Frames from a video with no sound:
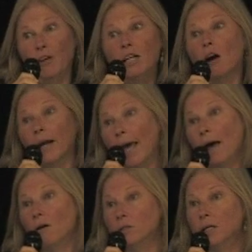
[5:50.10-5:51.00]
feed our
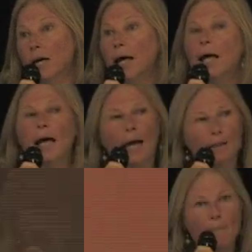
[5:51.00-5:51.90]
cows.
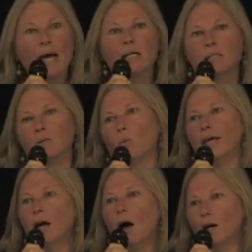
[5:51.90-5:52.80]
And the best
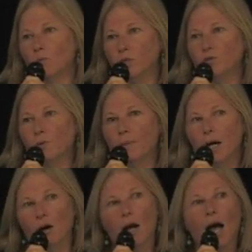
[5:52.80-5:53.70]
we got was from
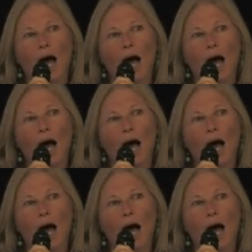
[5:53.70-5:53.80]
there.